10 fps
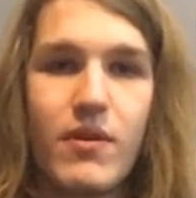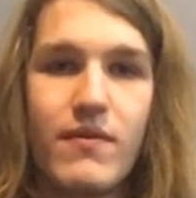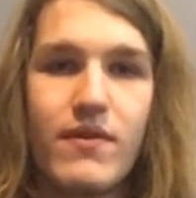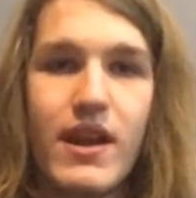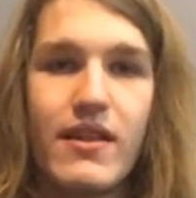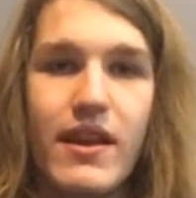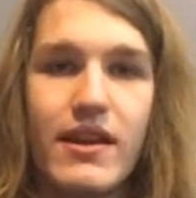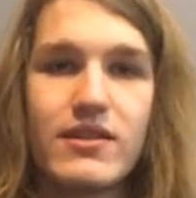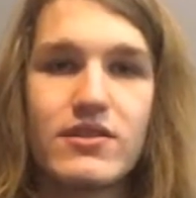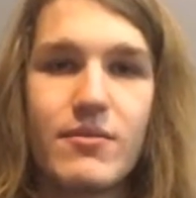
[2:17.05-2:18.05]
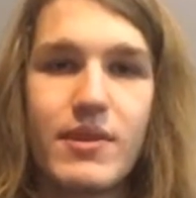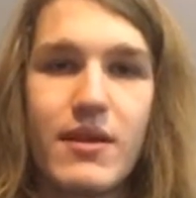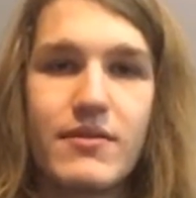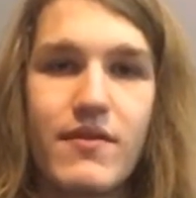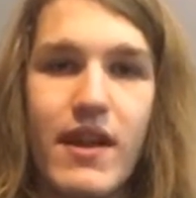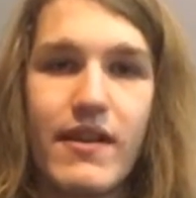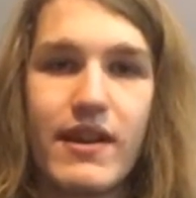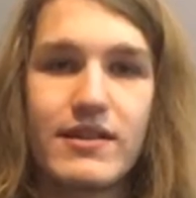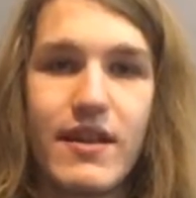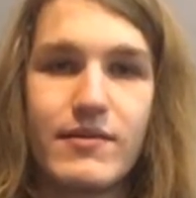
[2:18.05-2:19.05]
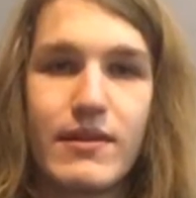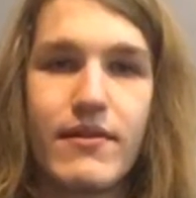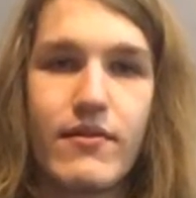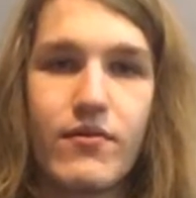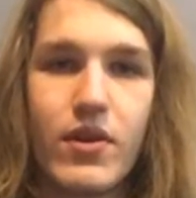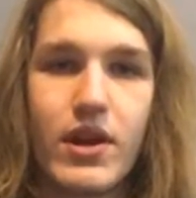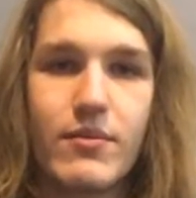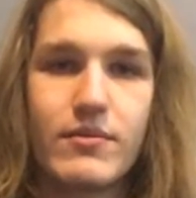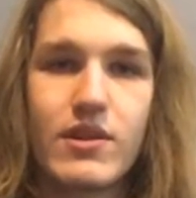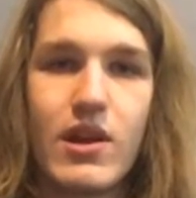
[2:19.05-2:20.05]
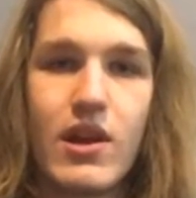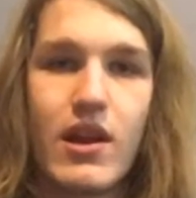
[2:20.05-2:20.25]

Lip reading: But flatlands, sometimes flatlands have different frames